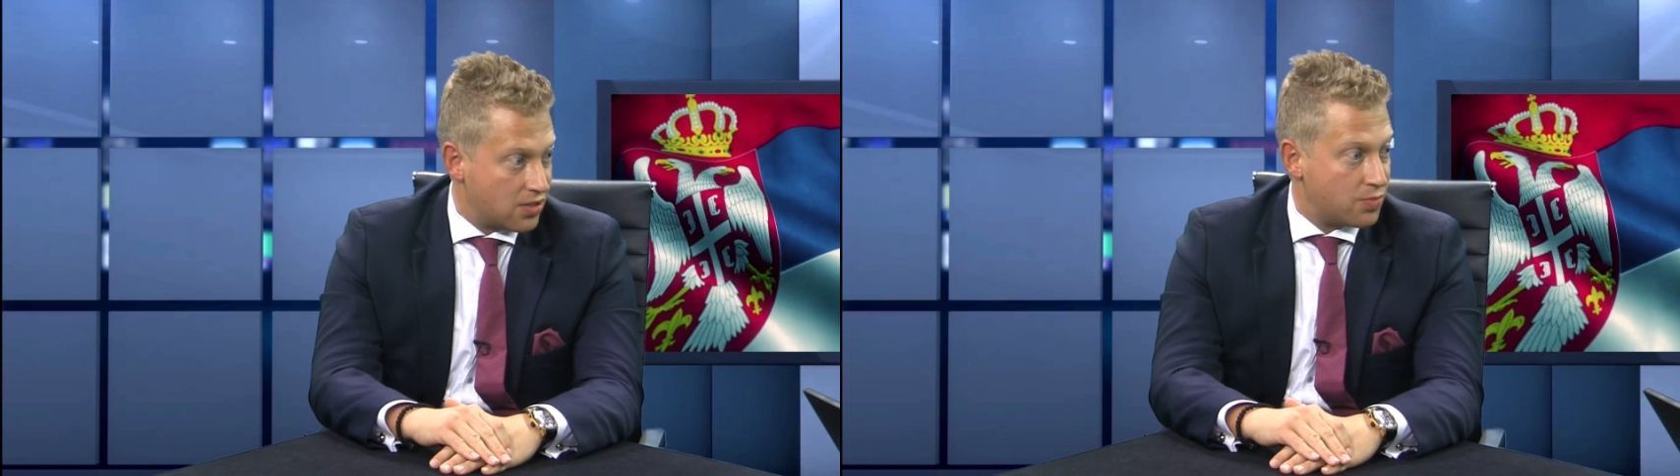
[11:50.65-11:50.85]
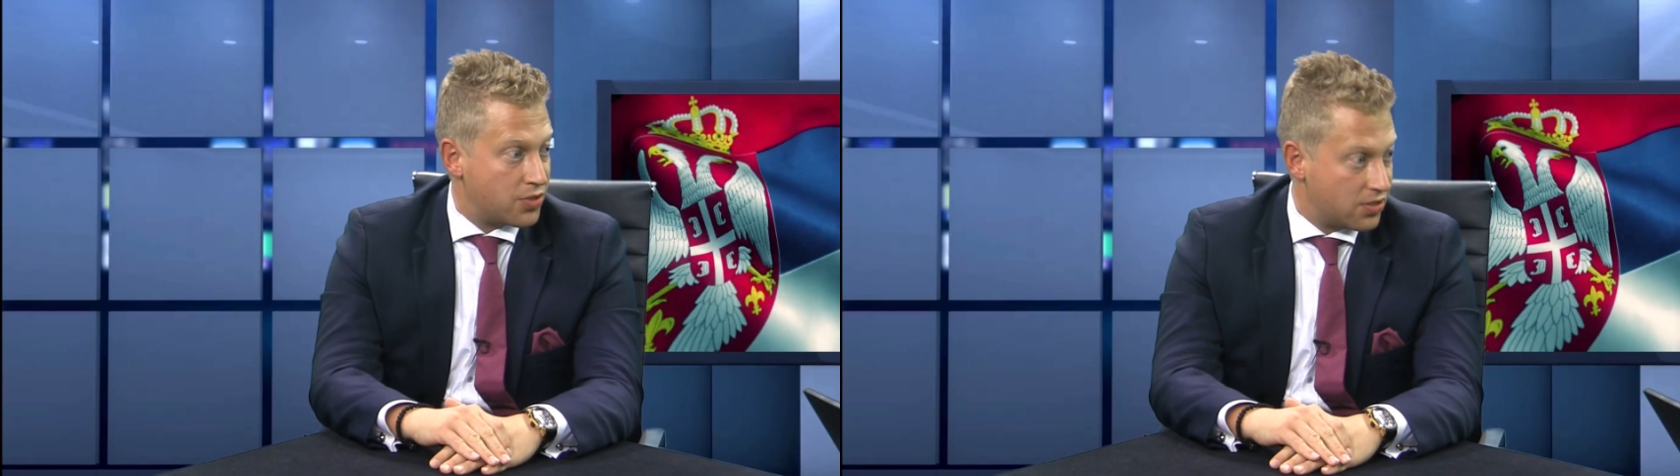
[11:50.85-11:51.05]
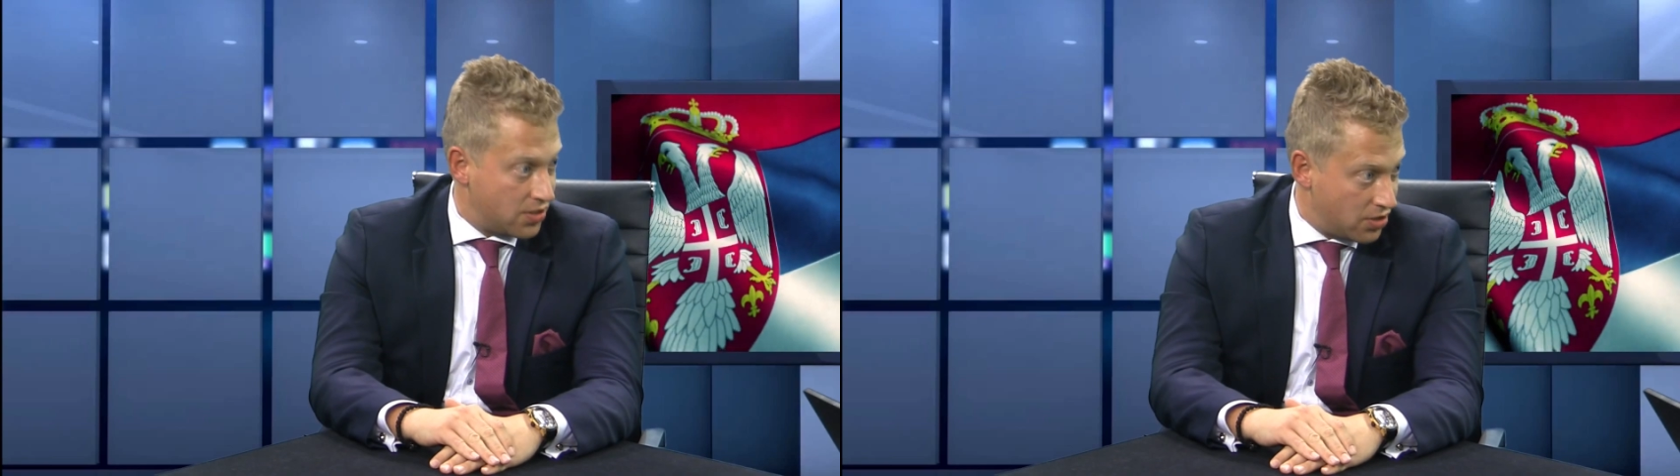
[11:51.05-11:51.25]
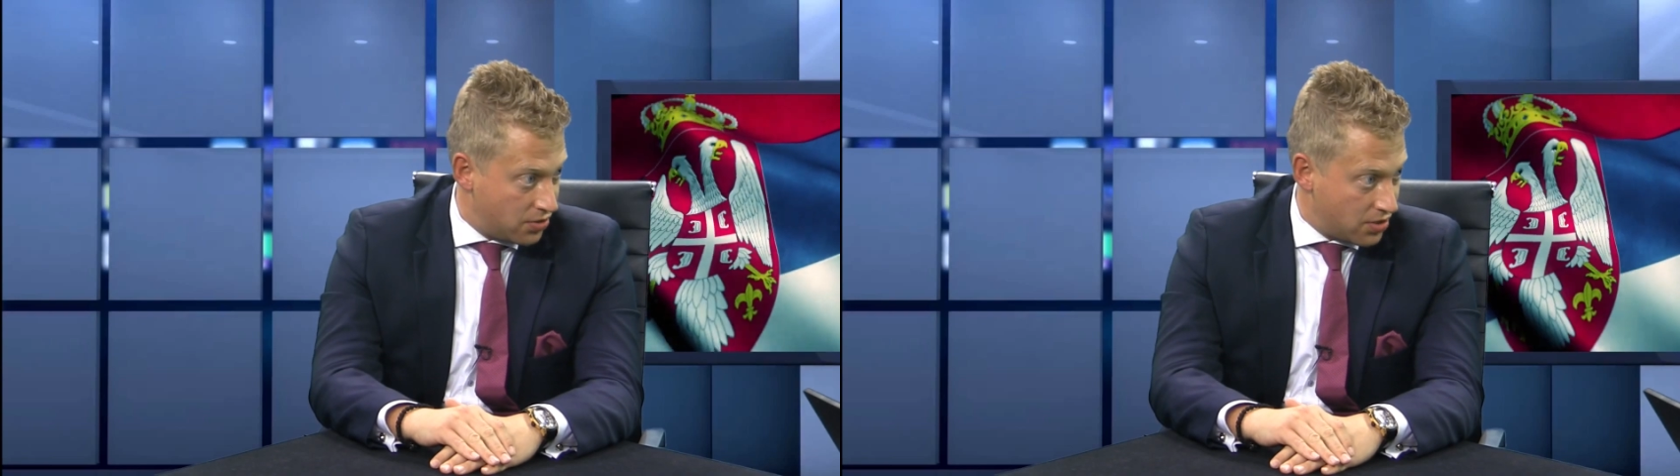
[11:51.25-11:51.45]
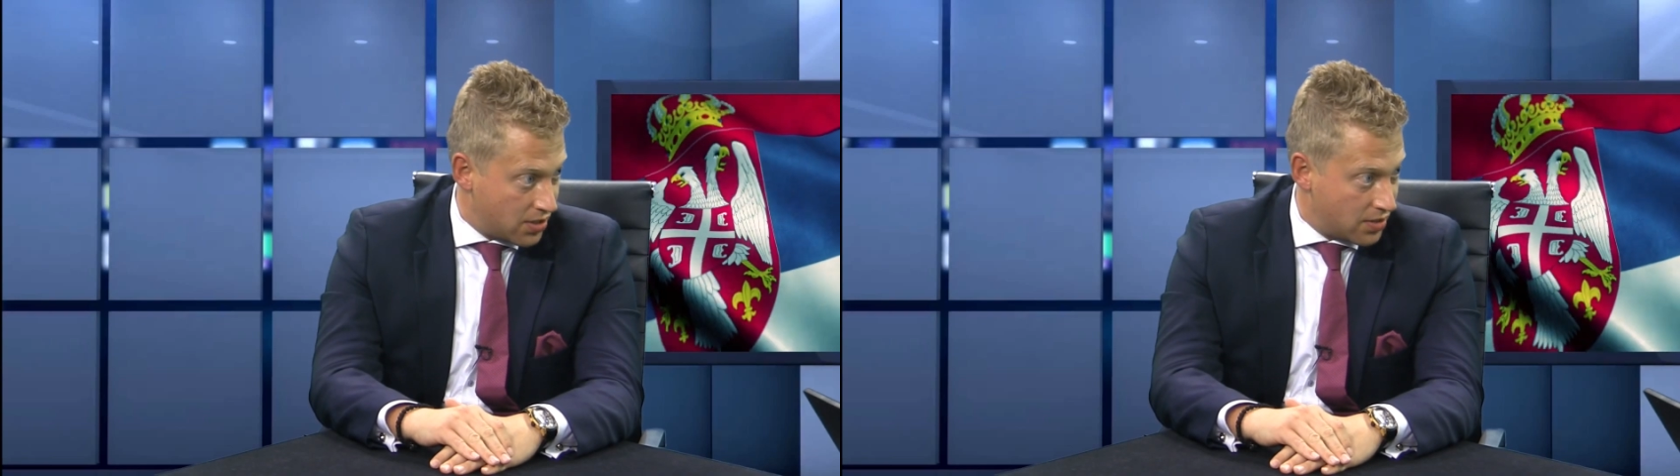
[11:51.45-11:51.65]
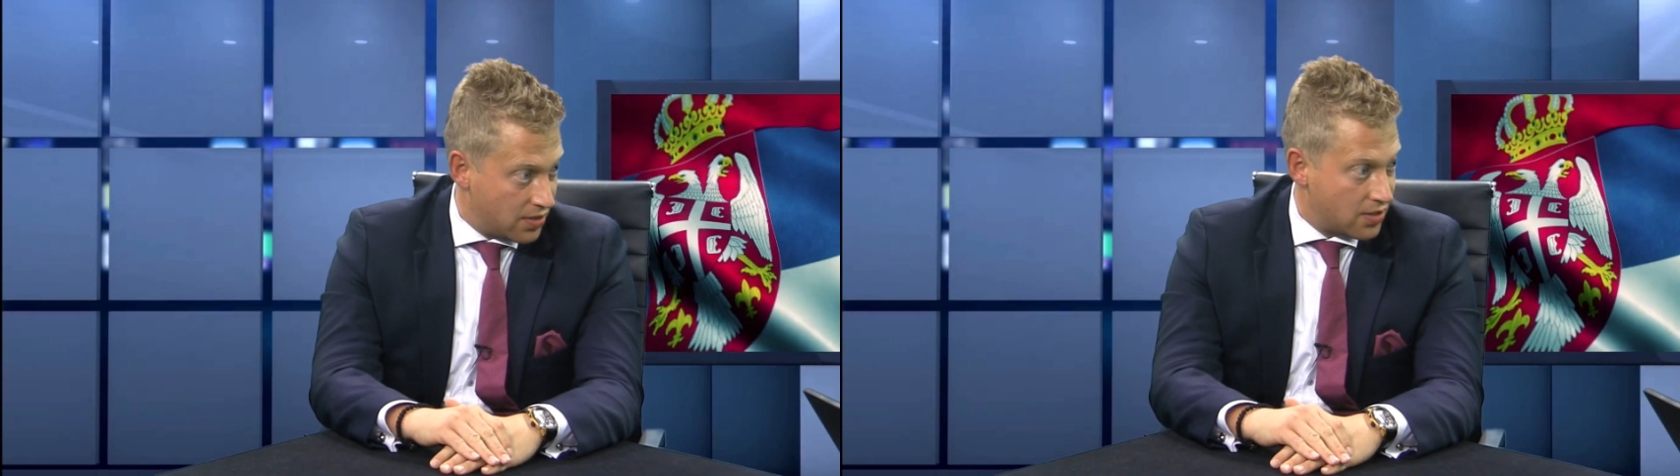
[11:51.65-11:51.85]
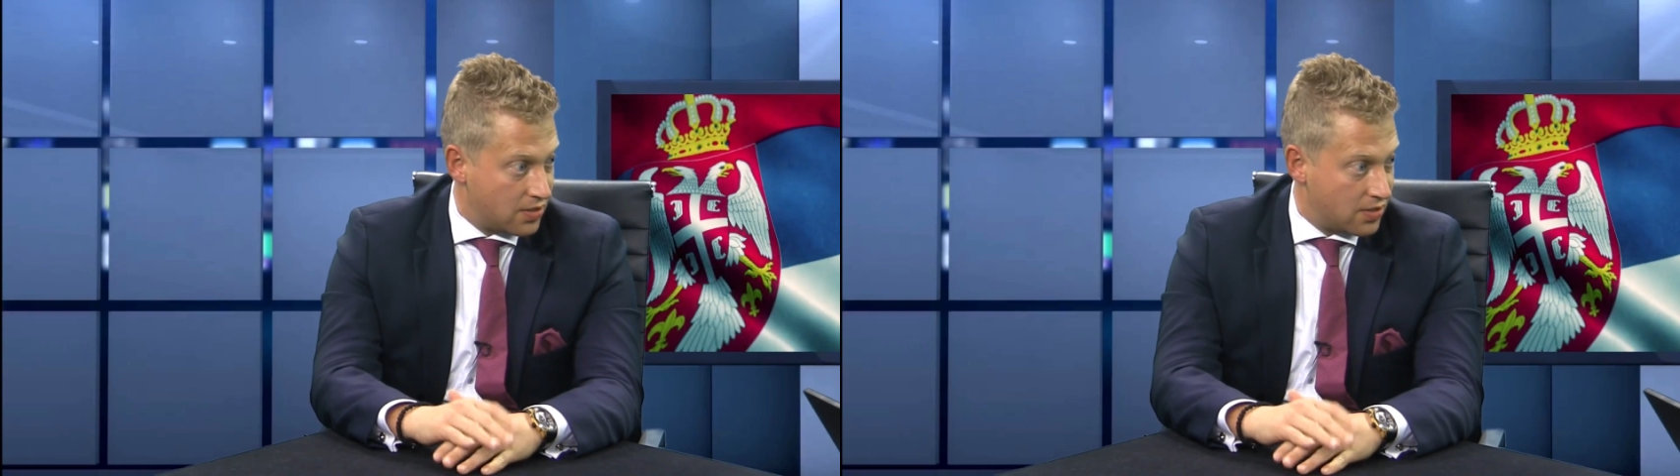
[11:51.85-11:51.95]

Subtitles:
the prosecutor